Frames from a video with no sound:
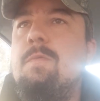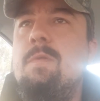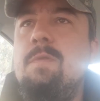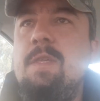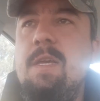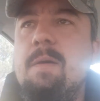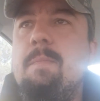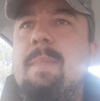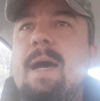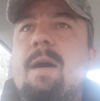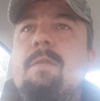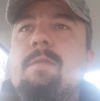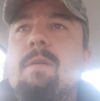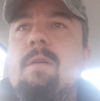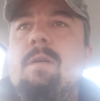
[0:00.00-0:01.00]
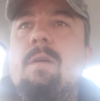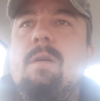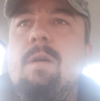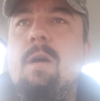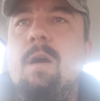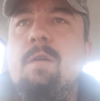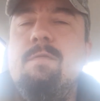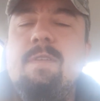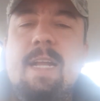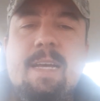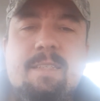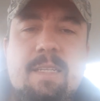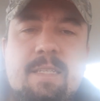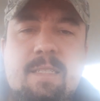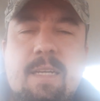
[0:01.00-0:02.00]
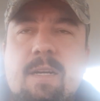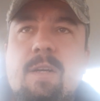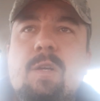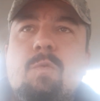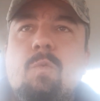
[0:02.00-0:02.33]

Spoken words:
the amount of necessary